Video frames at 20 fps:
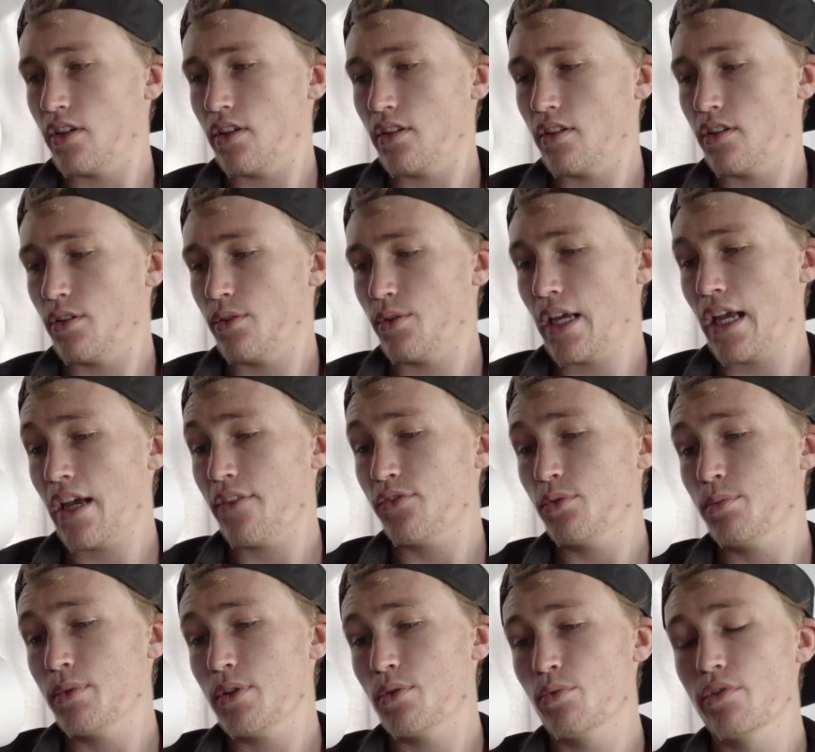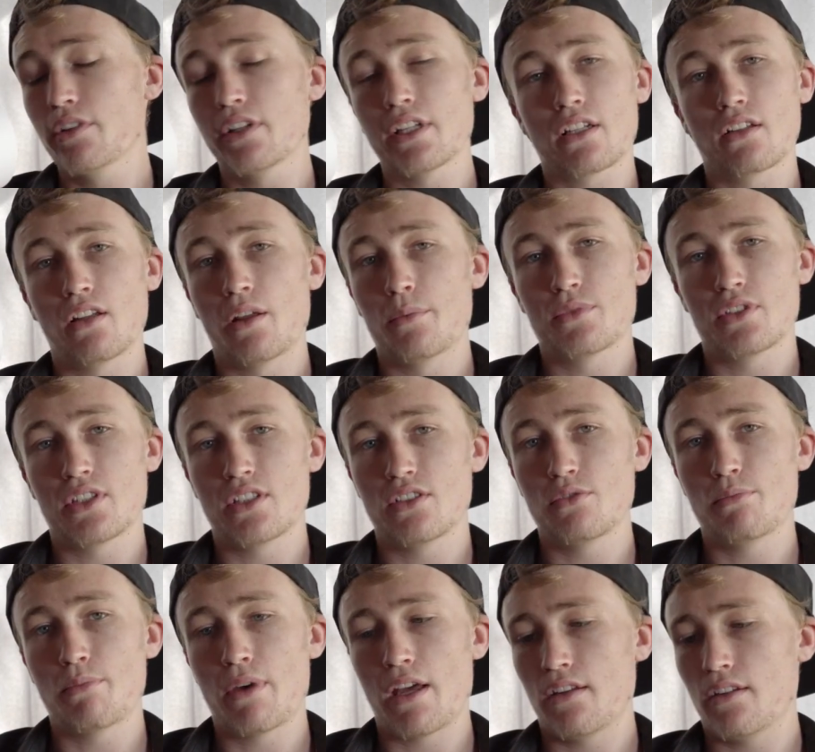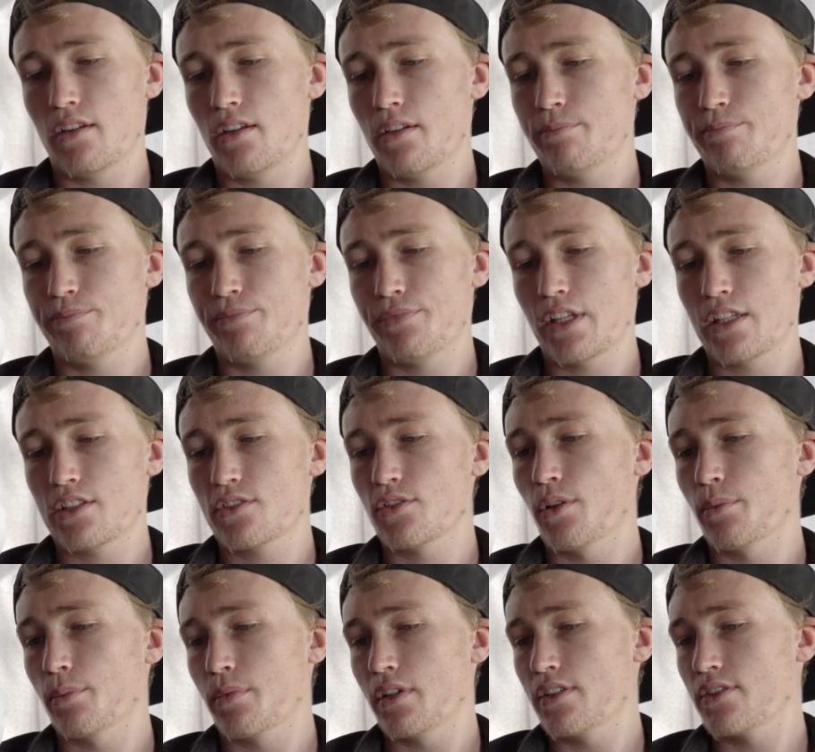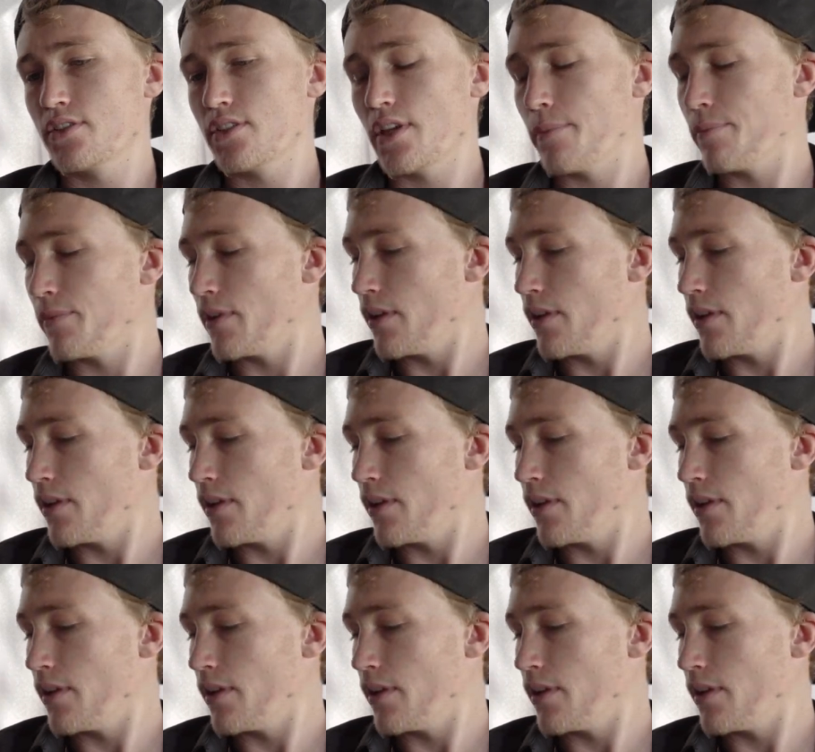you have to be really clumsy to bend it. That's all I'm gonna say.